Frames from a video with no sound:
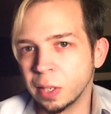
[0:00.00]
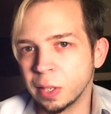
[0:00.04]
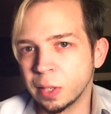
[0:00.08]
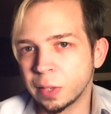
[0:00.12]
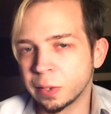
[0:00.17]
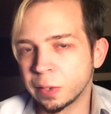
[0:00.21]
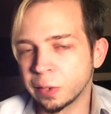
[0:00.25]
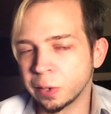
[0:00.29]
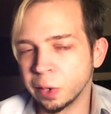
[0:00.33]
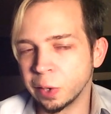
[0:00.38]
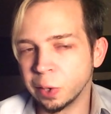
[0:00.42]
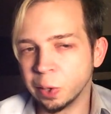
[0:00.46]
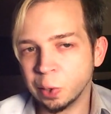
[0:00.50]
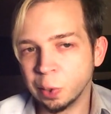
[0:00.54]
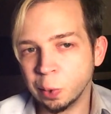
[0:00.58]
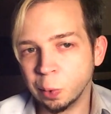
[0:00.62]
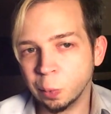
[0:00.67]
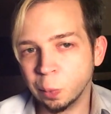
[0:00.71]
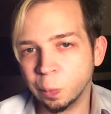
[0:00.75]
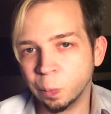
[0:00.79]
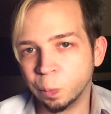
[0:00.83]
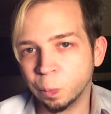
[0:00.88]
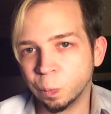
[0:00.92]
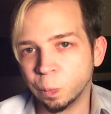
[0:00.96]

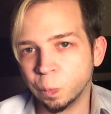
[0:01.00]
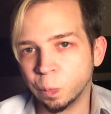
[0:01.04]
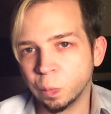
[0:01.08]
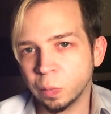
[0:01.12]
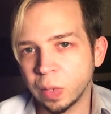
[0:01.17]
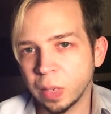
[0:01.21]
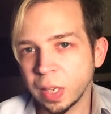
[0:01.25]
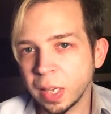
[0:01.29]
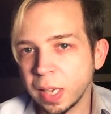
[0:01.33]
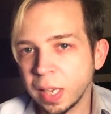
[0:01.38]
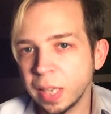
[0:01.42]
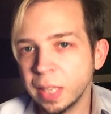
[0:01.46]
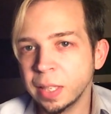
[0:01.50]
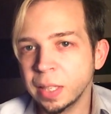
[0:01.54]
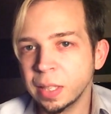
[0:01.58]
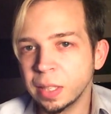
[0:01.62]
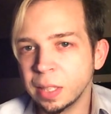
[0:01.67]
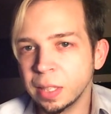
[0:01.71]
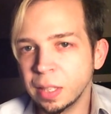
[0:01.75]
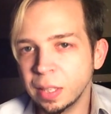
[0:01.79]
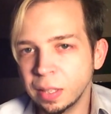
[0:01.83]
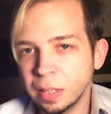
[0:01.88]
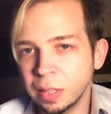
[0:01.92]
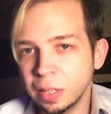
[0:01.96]
So,
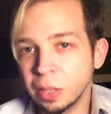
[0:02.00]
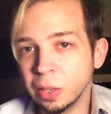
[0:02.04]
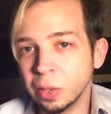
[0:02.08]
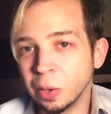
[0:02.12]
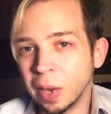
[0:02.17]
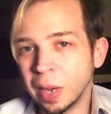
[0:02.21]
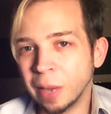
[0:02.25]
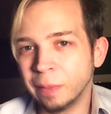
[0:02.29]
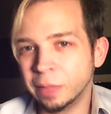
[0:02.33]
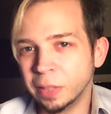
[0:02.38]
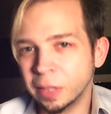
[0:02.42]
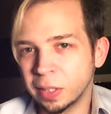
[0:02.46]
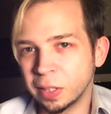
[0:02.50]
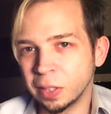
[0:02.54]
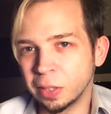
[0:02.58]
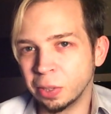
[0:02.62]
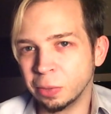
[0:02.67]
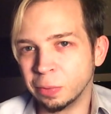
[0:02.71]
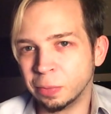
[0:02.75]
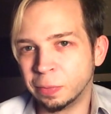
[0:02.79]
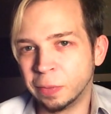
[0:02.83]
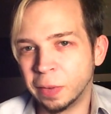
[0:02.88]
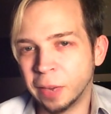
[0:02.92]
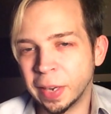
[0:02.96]
obviously
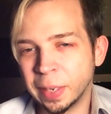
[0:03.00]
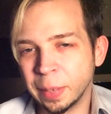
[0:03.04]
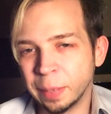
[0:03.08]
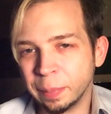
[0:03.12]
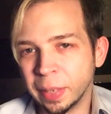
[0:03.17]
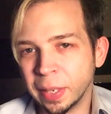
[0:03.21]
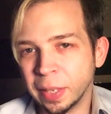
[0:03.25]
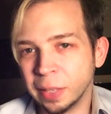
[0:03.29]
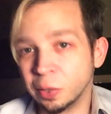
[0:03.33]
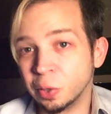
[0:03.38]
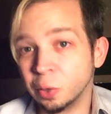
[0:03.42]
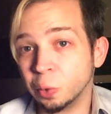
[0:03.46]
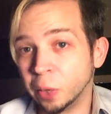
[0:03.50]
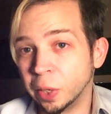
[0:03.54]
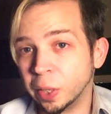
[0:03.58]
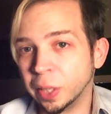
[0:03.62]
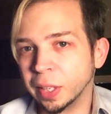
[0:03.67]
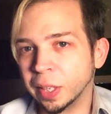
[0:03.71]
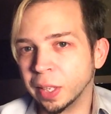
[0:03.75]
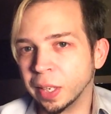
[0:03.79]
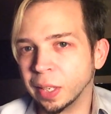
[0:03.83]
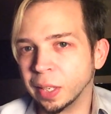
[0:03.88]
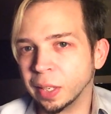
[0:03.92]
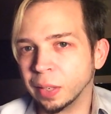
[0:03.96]
you'll fight a bit
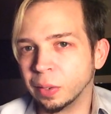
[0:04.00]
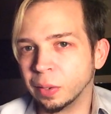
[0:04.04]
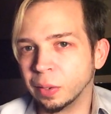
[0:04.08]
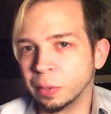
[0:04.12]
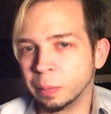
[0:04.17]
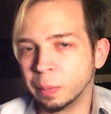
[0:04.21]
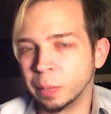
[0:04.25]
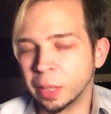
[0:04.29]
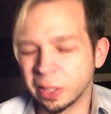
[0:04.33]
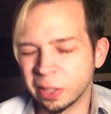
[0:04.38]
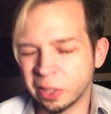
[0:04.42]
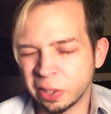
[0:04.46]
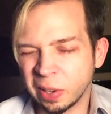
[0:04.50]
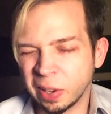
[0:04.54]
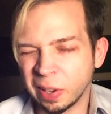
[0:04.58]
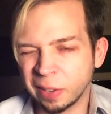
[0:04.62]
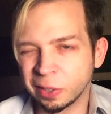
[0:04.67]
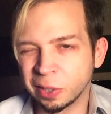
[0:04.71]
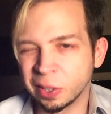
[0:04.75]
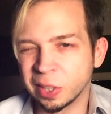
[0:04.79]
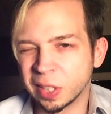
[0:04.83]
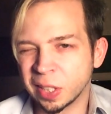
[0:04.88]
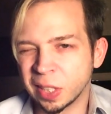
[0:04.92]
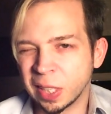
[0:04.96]
doing that because you
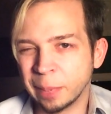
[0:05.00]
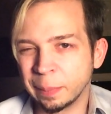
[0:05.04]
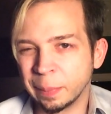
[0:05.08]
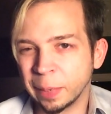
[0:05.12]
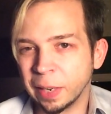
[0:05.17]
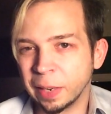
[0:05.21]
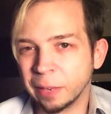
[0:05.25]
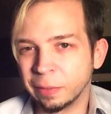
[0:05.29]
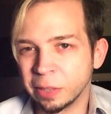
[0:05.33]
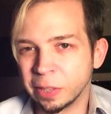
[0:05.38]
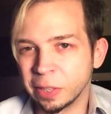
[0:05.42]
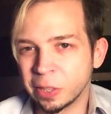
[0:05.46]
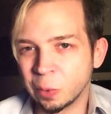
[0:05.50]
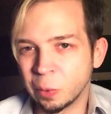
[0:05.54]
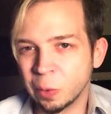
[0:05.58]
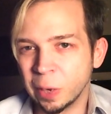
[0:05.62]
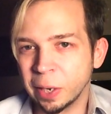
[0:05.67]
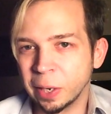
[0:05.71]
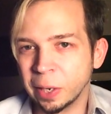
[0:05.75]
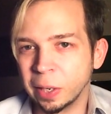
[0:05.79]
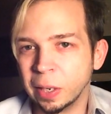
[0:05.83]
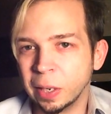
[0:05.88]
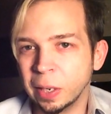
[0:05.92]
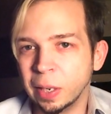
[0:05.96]
have to step on every
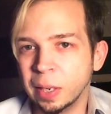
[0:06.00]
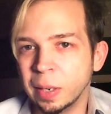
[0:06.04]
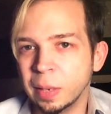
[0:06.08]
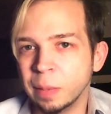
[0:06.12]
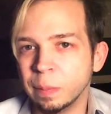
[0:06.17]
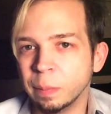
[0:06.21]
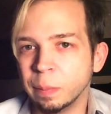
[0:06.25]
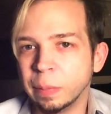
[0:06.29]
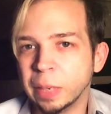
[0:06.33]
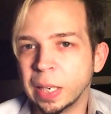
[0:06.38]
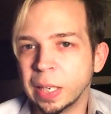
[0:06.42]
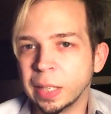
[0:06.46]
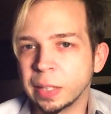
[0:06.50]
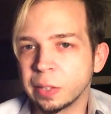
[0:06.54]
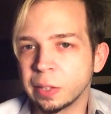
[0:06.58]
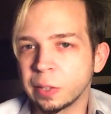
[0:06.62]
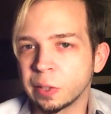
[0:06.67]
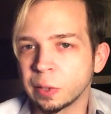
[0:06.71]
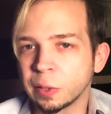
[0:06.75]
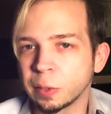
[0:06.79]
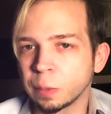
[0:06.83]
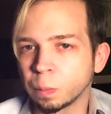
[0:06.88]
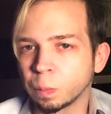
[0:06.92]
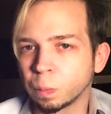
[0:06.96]
square.
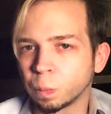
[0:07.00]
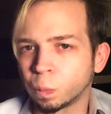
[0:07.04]
But